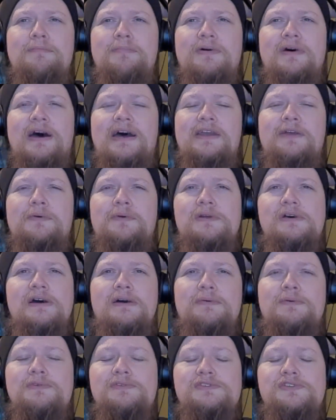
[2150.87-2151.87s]
But I
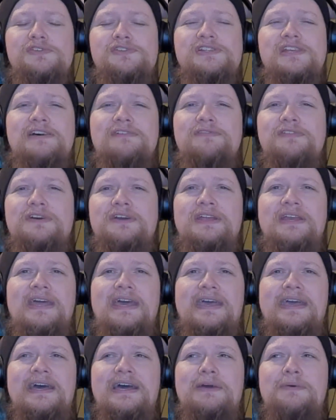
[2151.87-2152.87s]
wouldn't touch that fucking
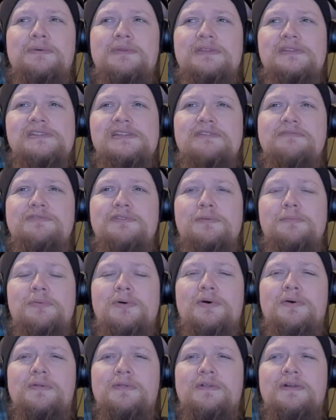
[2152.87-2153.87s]
AI with a 10-foot
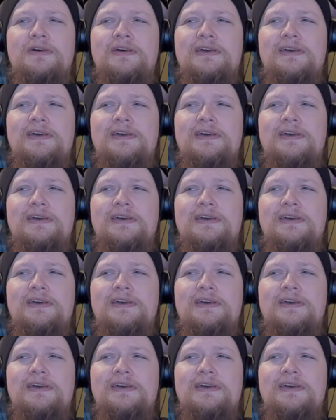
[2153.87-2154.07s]
pole.